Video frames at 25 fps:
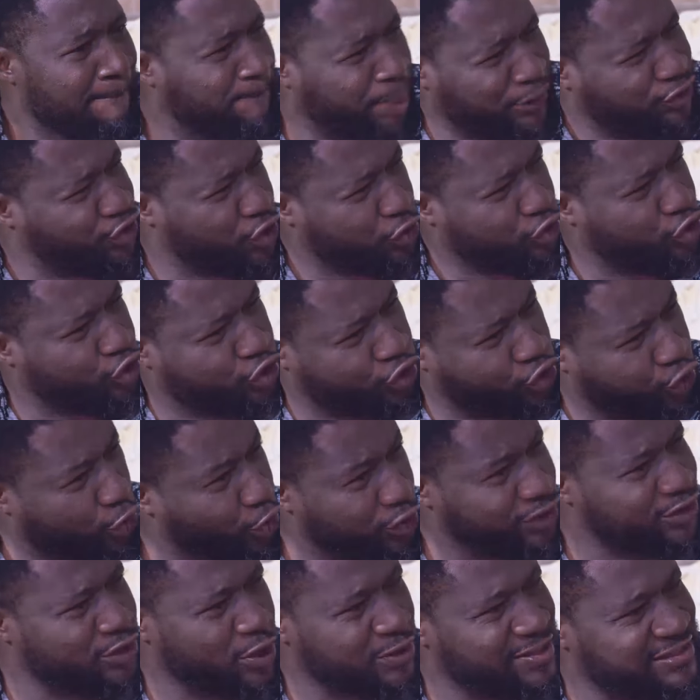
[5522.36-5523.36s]
But you
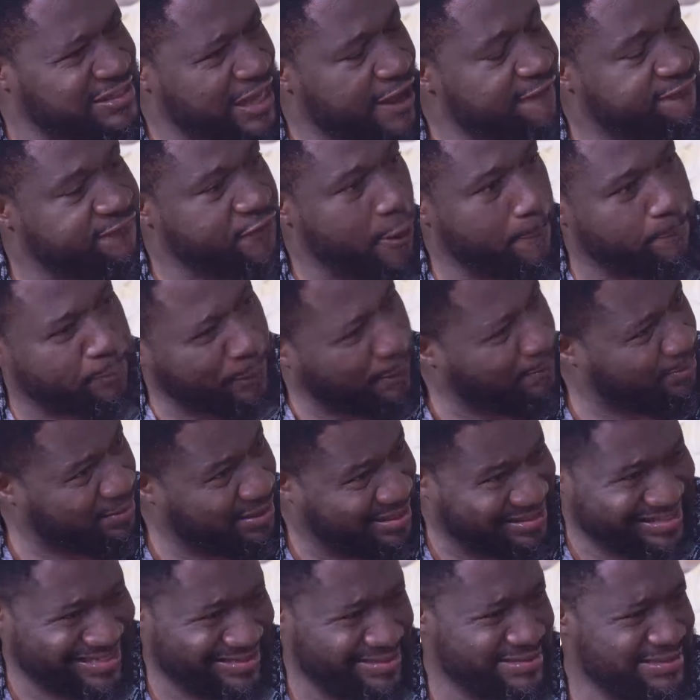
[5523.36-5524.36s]
choose to save your
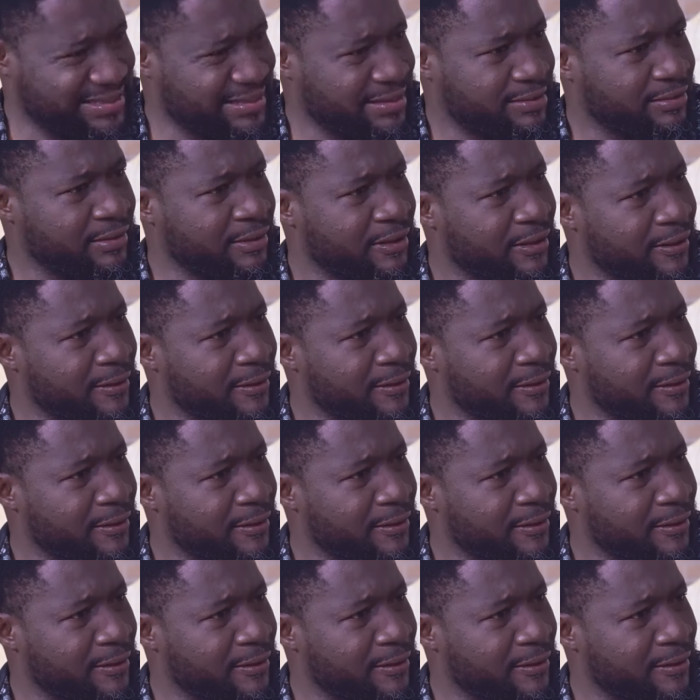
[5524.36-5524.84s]
promiscuity